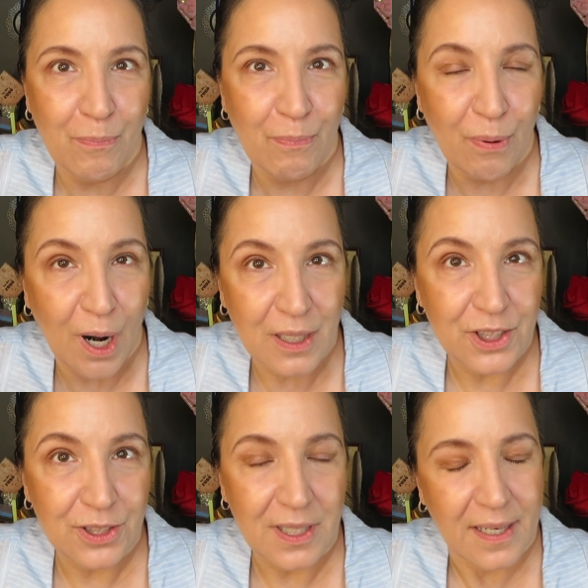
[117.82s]

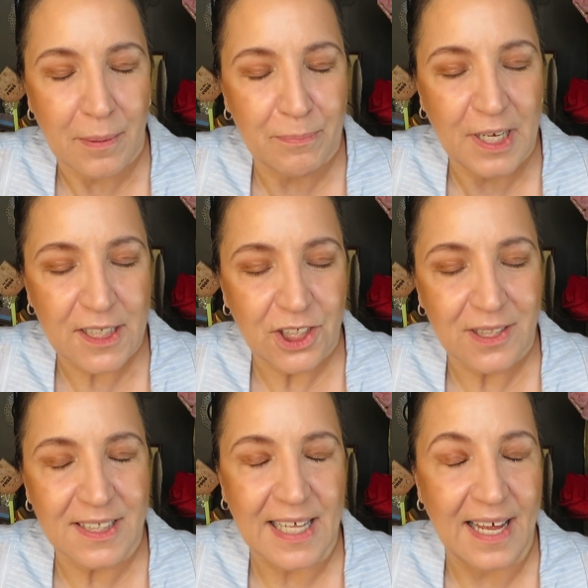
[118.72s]
bronze
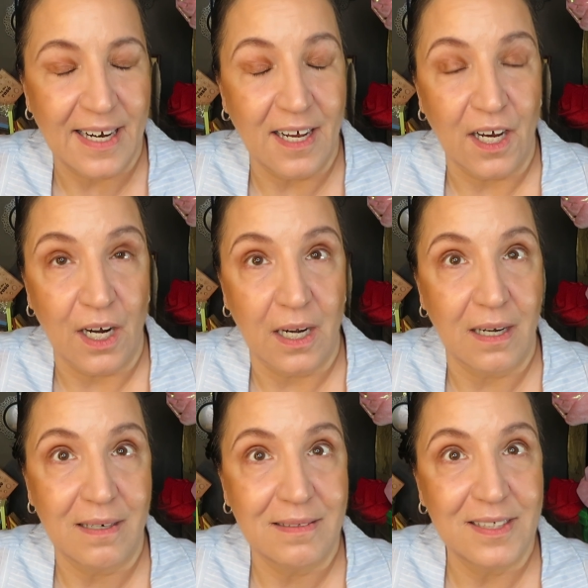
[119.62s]
blushes that
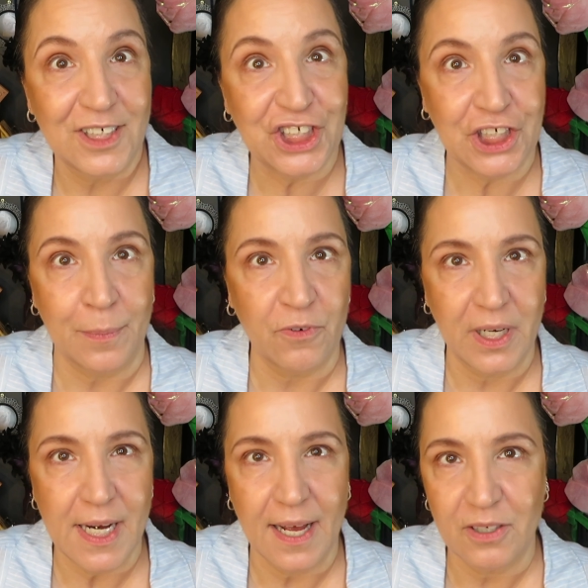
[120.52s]
are
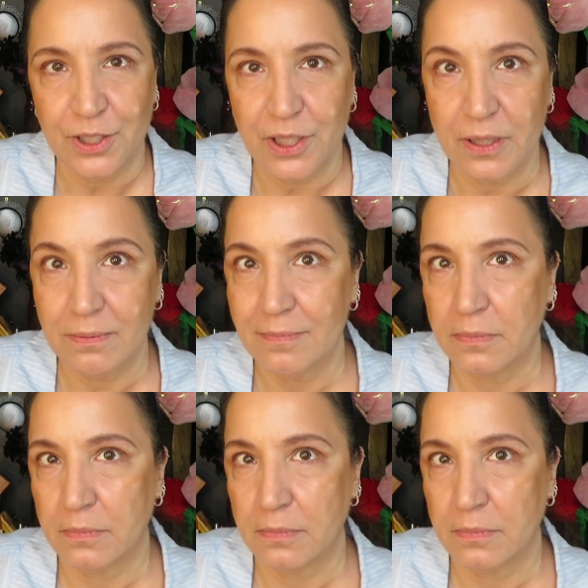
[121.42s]
shimmery now too.